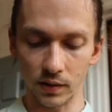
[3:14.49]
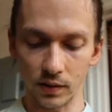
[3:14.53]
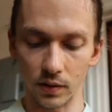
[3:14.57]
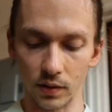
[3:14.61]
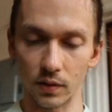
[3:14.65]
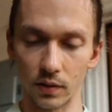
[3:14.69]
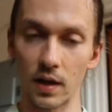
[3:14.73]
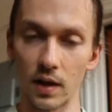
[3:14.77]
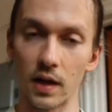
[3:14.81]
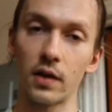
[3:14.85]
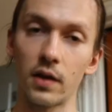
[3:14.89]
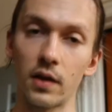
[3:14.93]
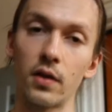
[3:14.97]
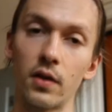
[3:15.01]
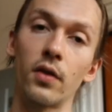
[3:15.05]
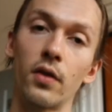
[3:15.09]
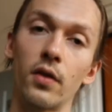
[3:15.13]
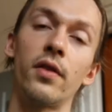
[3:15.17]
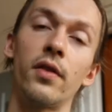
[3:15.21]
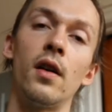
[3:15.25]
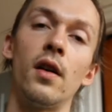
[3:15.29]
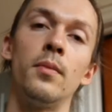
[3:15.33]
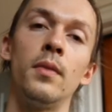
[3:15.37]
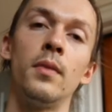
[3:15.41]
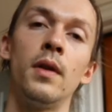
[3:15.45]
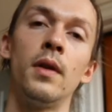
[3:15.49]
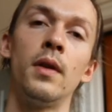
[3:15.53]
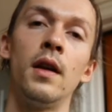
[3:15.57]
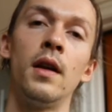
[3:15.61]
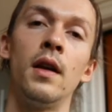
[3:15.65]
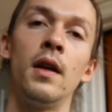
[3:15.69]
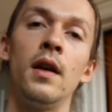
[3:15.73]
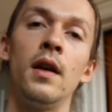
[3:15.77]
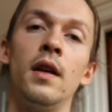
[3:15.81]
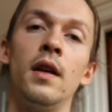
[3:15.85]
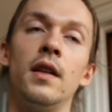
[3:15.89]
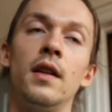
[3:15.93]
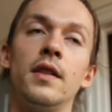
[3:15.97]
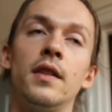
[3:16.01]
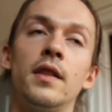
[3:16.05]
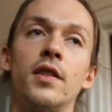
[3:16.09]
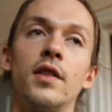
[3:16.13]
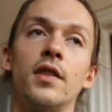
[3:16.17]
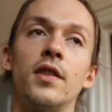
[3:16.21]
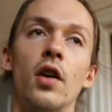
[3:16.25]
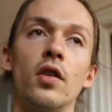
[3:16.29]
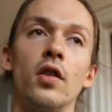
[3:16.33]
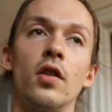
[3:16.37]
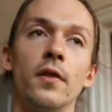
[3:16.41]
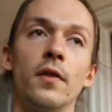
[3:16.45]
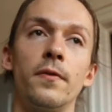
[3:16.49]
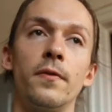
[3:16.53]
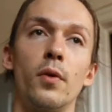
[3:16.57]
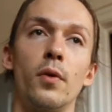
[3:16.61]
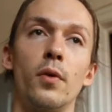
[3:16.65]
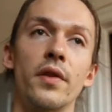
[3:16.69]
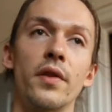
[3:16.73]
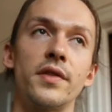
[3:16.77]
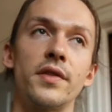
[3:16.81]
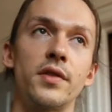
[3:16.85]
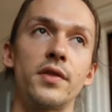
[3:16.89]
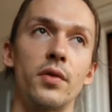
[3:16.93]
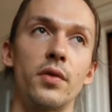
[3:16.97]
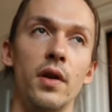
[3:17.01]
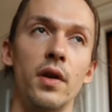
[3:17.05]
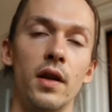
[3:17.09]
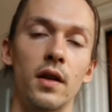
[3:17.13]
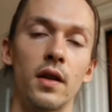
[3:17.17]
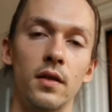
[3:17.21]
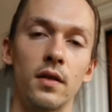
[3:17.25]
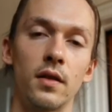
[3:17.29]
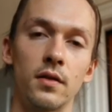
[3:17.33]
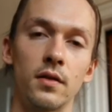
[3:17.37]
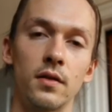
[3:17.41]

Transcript: So take your thumb, start on the fourth string,